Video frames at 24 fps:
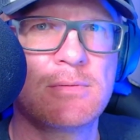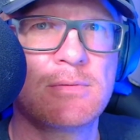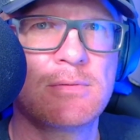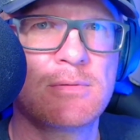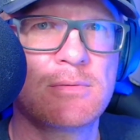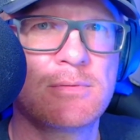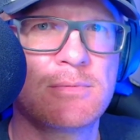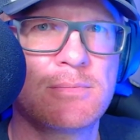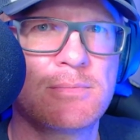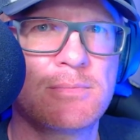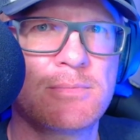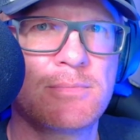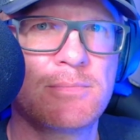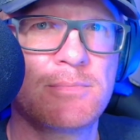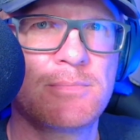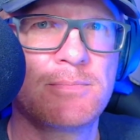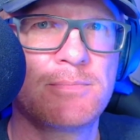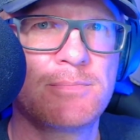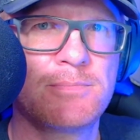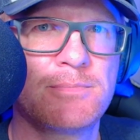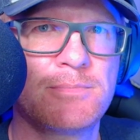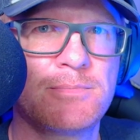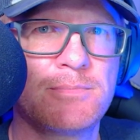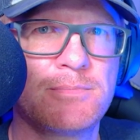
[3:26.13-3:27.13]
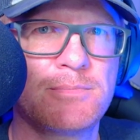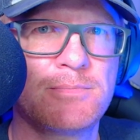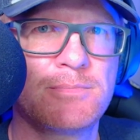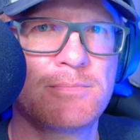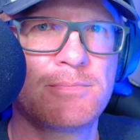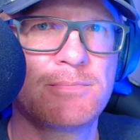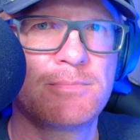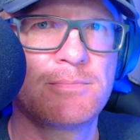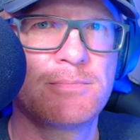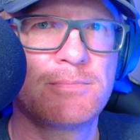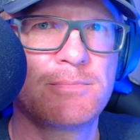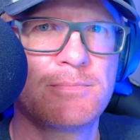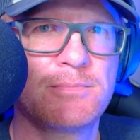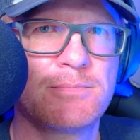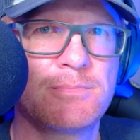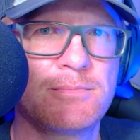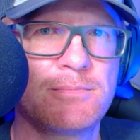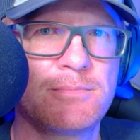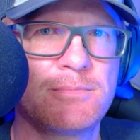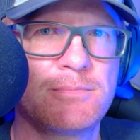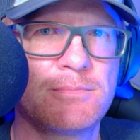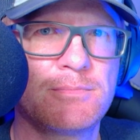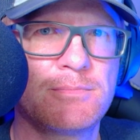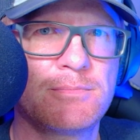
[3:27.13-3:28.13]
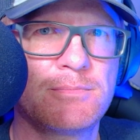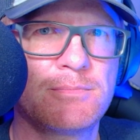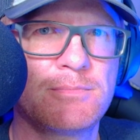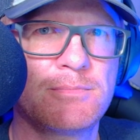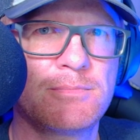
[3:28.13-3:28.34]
Nothing is said.